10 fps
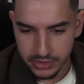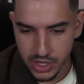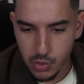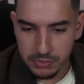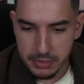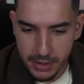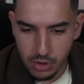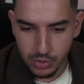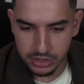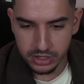He would have been my
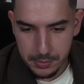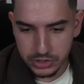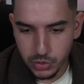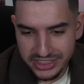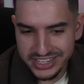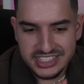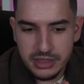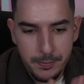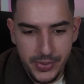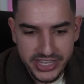winner. But do I think it's
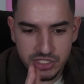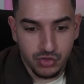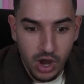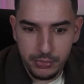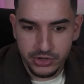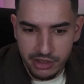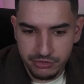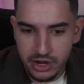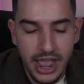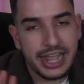the biggest robbery
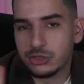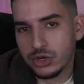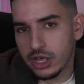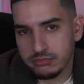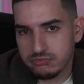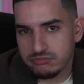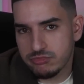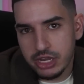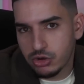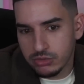ever? I do not.
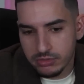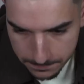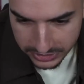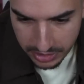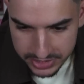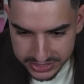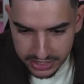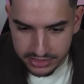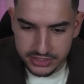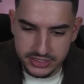I don't. But let me
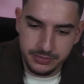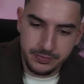say this.